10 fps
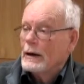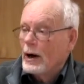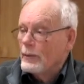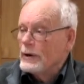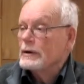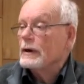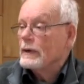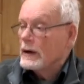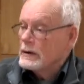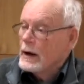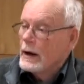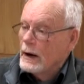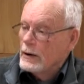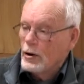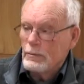come in, and then
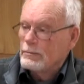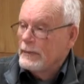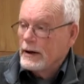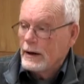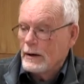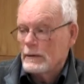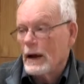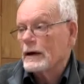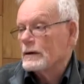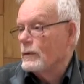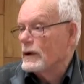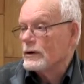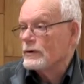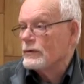to make it a lot quicker for